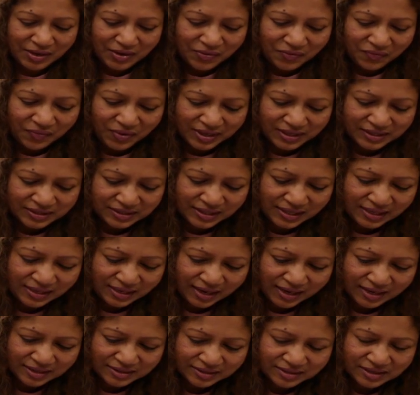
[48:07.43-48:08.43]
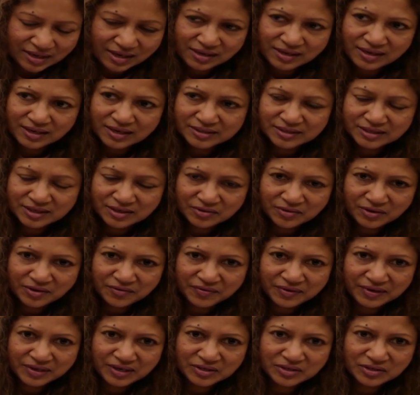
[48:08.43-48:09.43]
What is the last shell electron
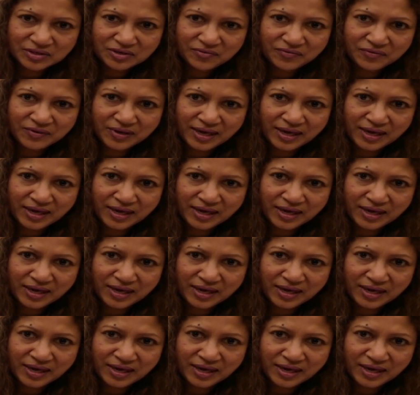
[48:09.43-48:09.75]
configuration of